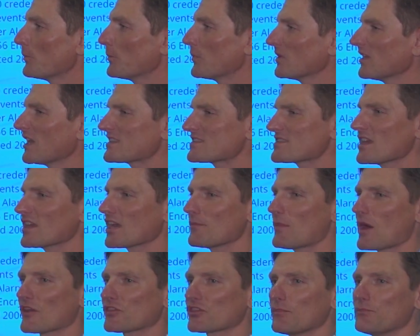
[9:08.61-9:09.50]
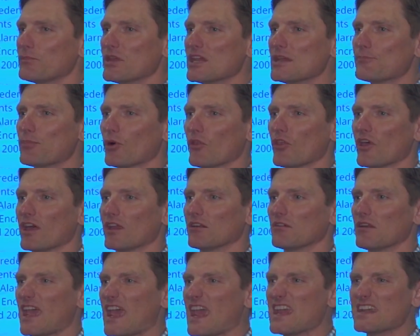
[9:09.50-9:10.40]
but let's think about the people
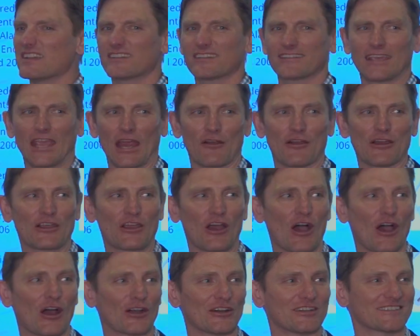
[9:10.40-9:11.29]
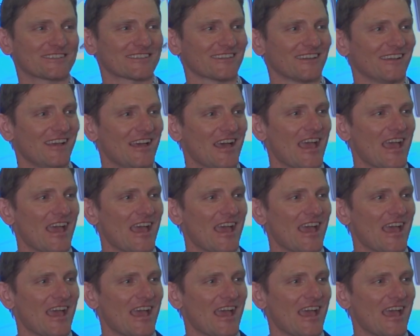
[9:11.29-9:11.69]
that hate to carry cards,